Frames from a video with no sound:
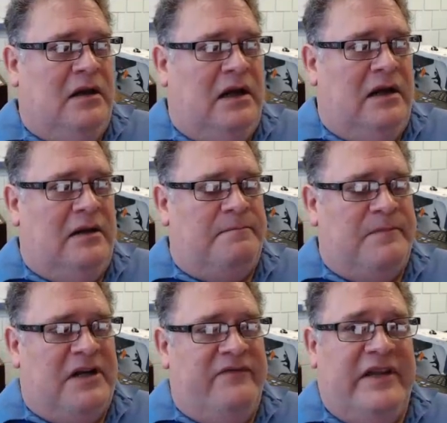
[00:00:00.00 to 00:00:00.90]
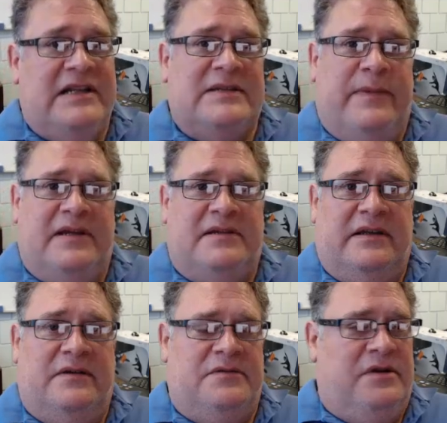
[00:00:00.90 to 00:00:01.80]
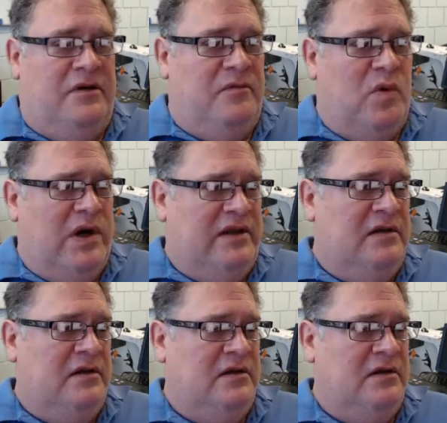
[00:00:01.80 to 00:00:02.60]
Unvented space heaters. Oh boy.